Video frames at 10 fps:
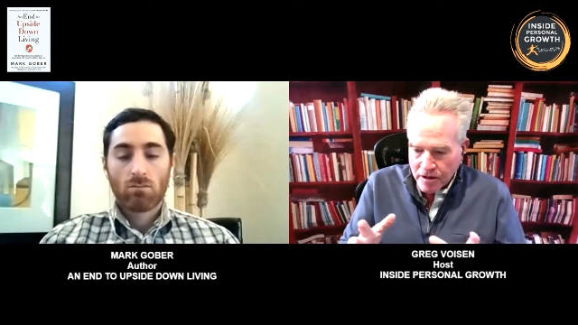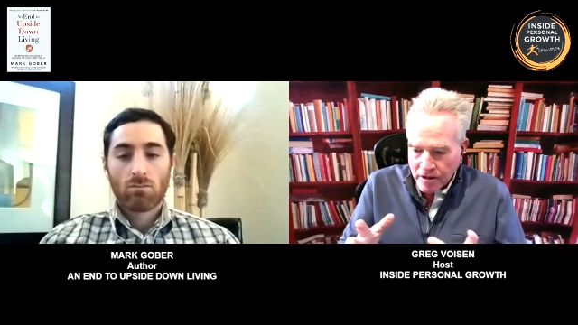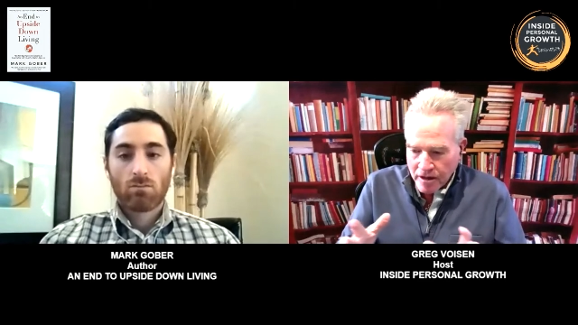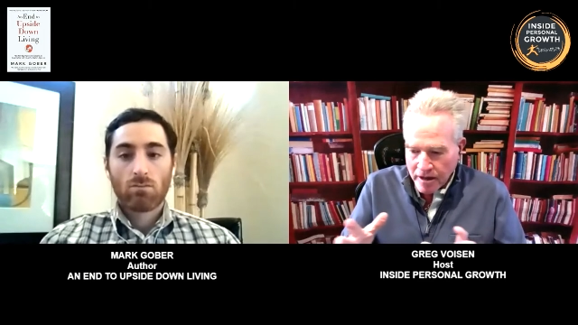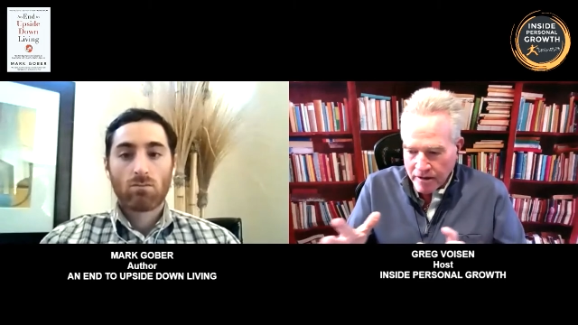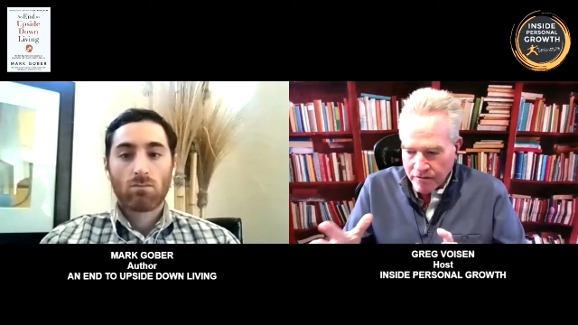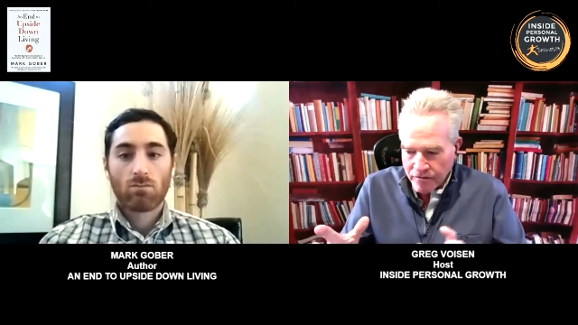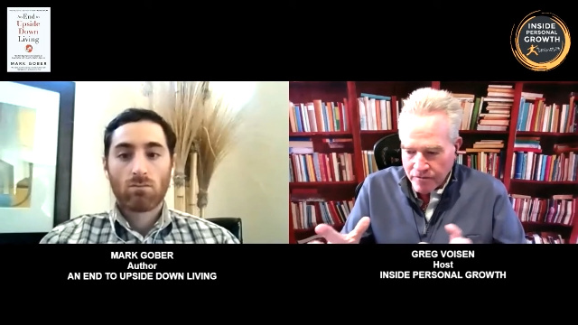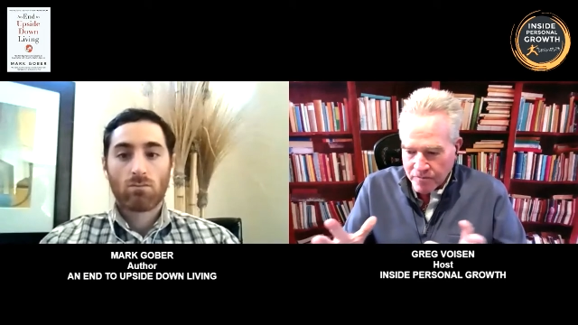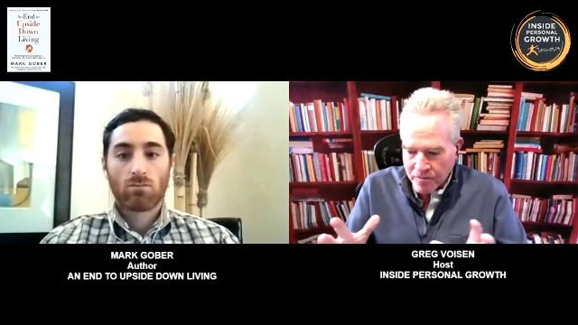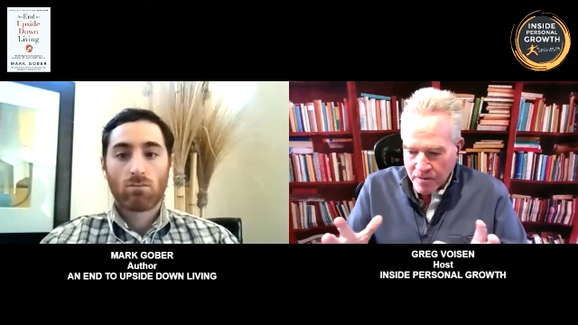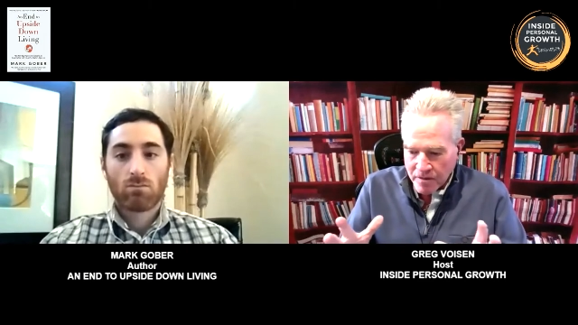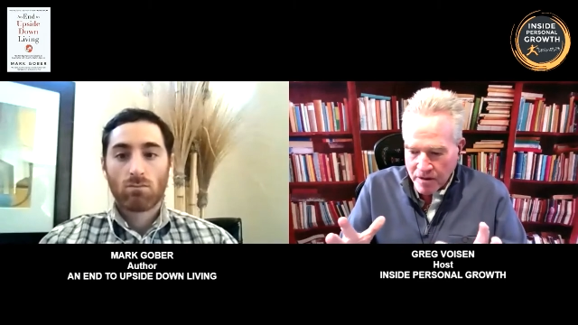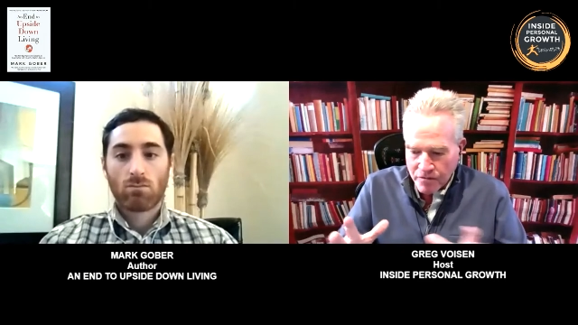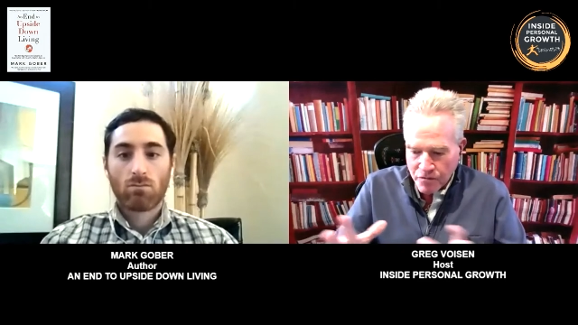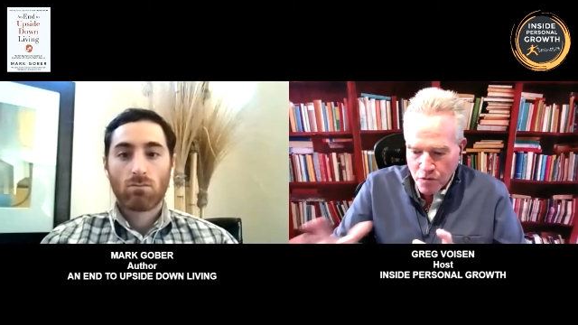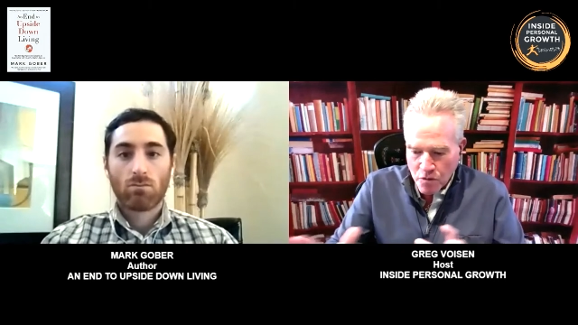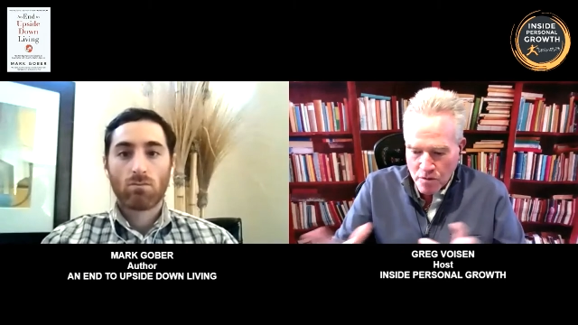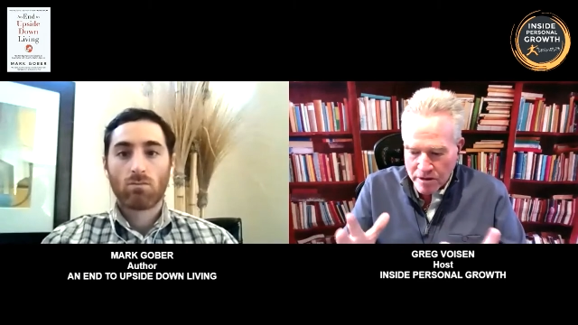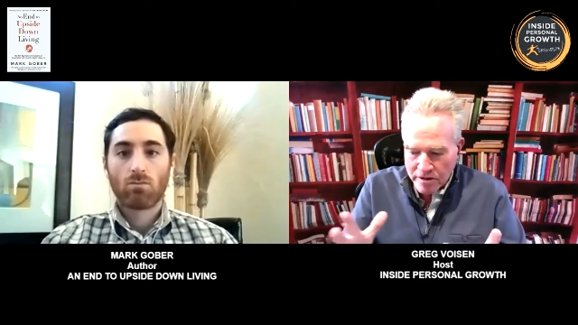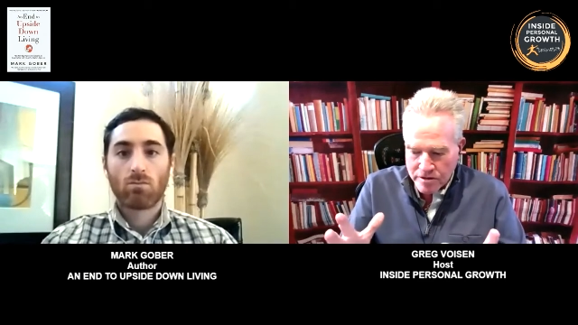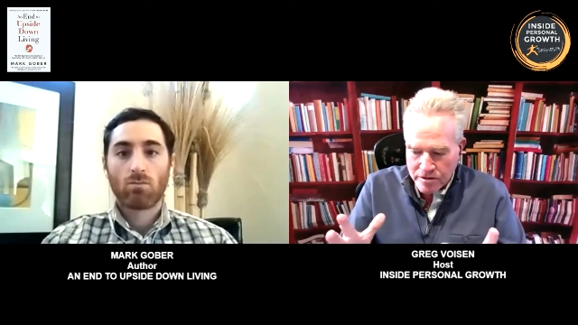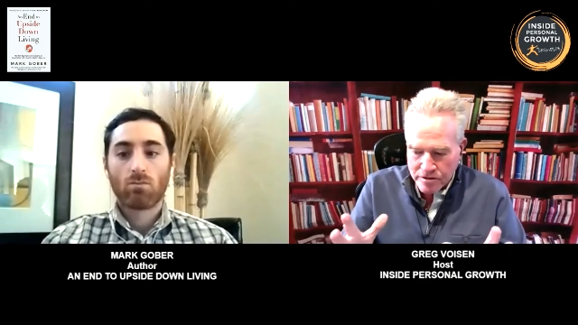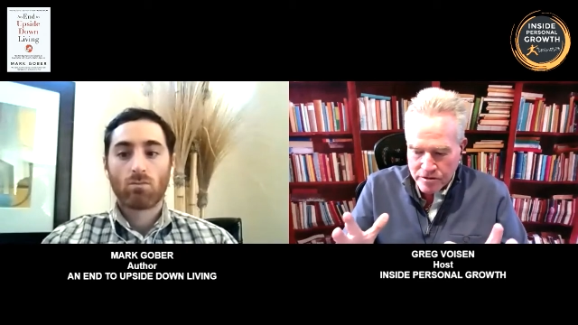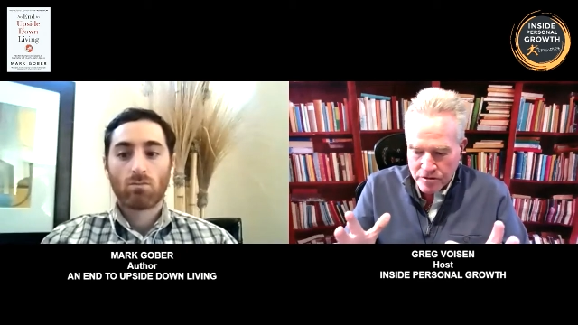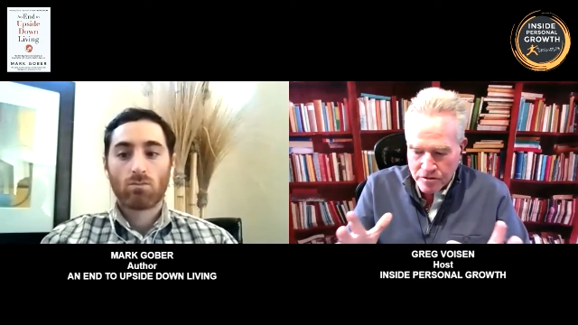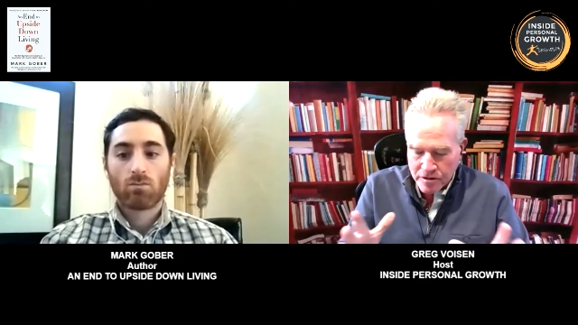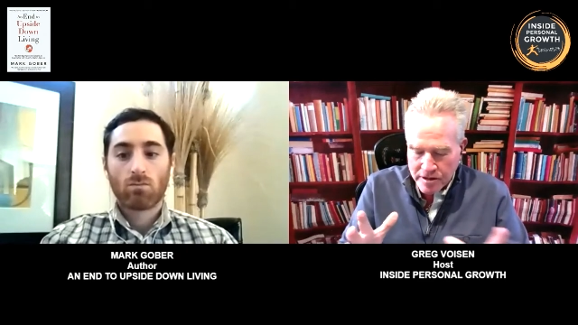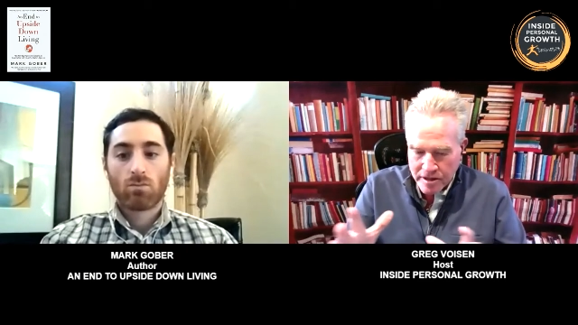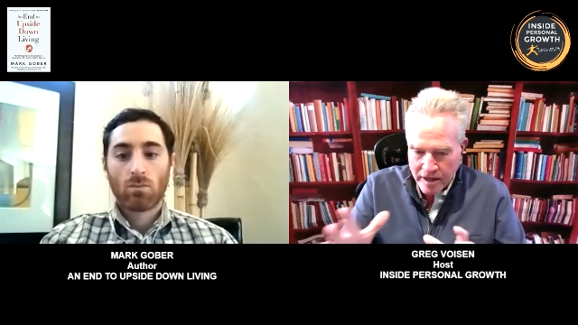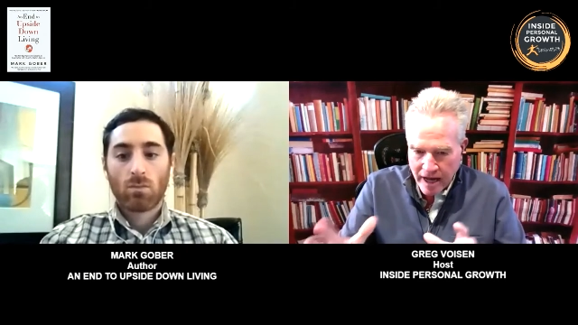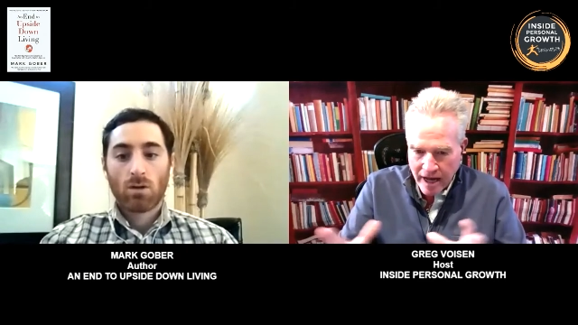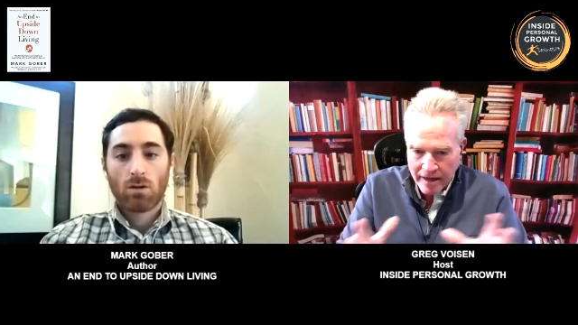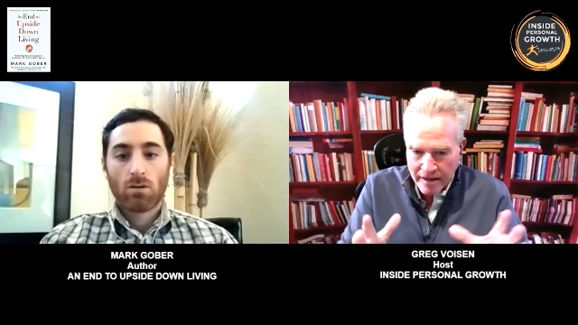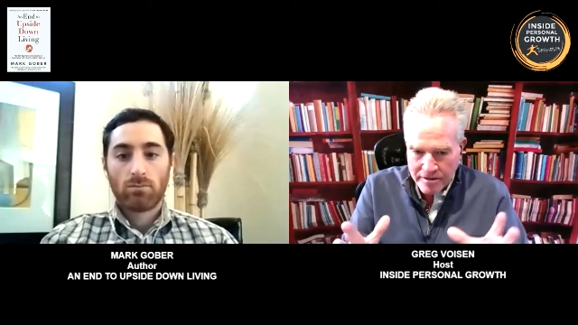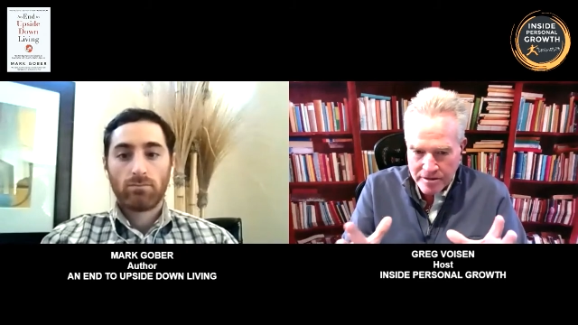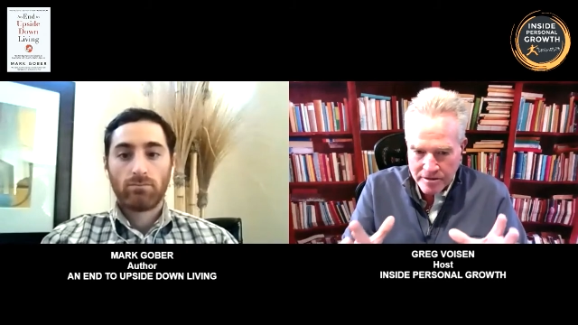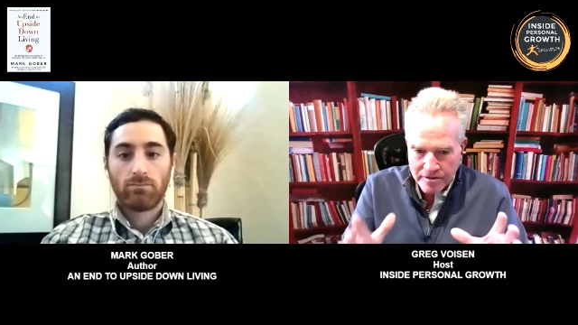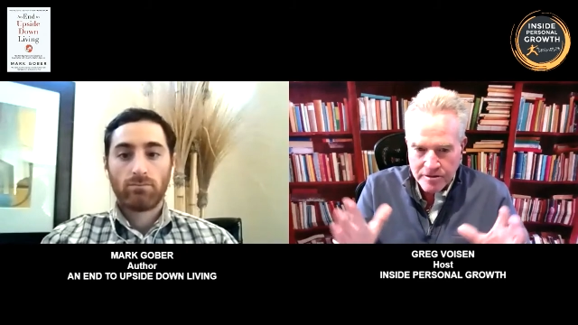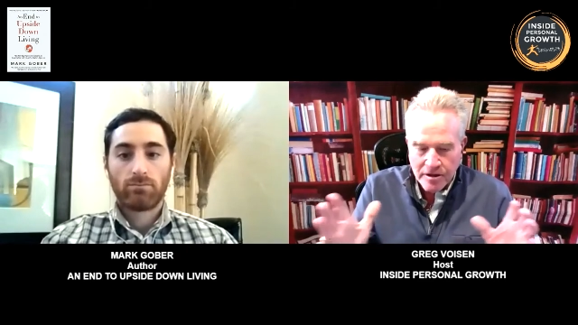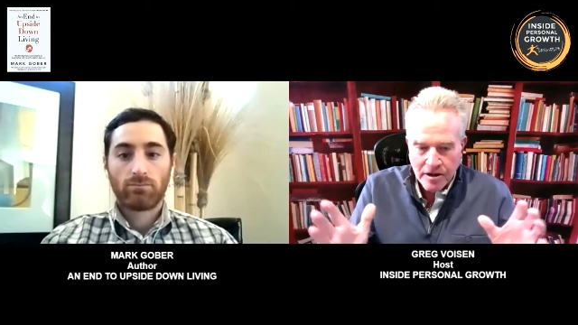Speaker 1: kind of inform listeners or at least guide listeners